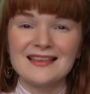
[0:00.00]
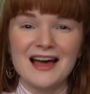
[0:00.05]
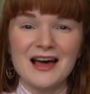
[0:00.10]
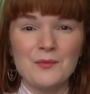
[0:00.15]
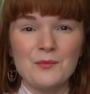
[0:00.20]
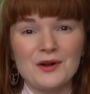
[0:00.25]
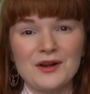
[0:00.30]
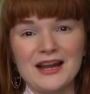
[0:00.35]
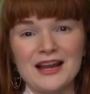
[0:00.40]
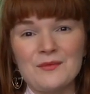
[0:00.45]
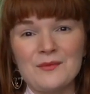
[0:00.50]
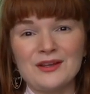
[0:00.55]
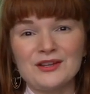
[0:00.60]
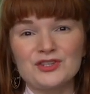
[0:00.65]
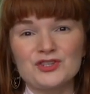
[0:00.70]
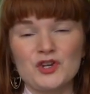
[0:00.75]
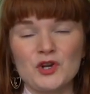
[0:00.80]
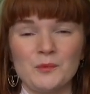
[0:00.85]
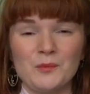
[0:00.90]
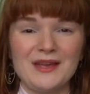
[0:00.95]
up when I went
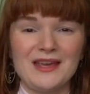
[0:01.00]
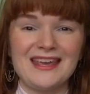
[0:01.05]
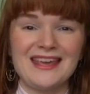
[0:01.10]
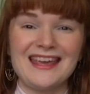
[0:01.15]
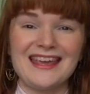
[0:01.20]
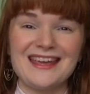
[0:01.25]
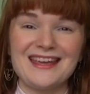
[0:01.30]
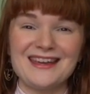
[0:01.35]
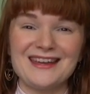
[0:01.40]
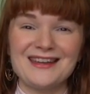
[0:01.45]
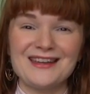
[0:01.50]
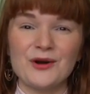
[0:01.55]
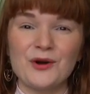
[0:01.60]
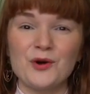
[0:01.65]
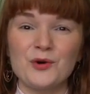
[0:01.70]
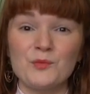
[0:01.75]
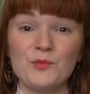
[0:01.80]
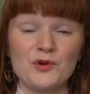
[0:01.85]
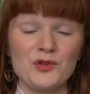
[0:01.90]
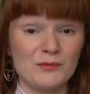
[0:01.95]
shopping
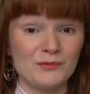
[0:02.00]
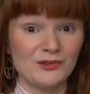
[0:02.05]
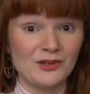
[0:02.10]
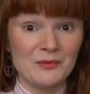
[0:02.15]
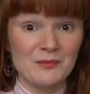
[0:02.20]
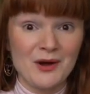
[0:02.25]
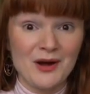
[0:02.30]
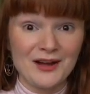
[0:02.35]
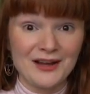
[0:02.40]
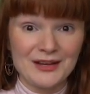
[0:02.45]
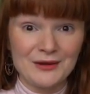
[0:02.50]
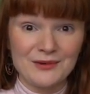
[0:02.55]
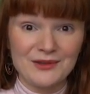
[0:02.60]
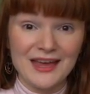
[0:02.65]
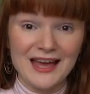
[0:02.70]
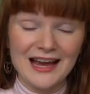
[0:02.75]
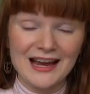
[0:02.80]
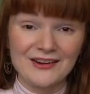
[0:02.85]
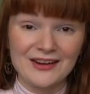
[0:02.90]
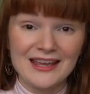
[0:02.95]
on Walthamstow Market with
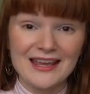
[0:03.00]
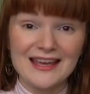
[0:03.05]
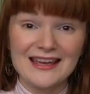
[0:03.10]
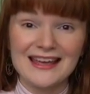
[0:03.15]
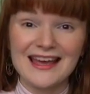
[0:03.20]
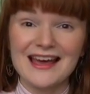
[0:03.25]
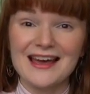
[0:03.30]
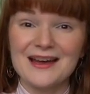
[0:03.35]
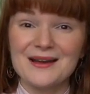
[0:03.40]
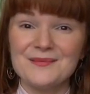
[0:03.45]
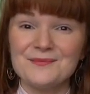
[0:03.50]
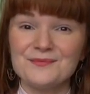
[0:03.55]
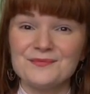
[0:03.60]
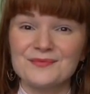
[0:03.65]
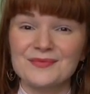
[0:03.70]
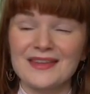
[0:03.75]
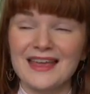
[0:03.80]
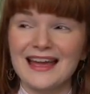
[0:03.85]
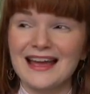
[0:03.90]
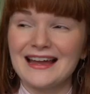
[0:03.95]
Harriet,
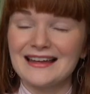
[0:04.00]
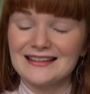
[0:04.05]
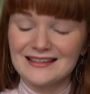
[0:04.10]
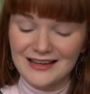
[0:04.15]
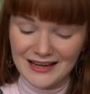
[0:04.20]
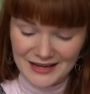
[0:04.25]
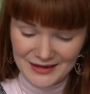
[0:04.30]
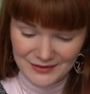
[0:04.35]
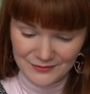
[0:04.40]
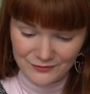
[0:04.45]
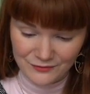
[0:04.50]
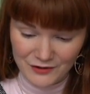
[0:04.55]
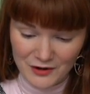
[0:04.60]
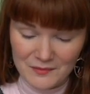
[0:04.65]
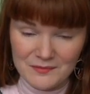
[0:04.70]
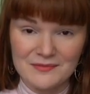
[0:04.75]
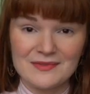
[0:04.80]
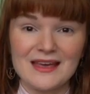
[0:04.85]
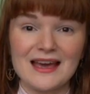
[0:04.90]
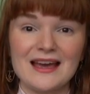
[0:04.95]

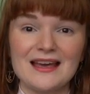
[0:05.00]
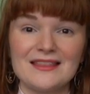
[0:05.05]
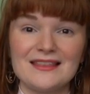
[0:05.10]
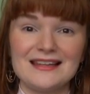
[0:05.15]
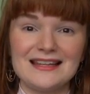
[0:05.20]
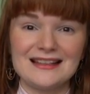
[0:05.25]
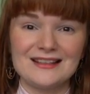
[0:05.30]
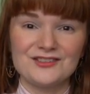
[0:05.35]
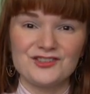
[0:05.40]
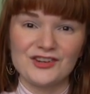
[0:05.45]
from the Little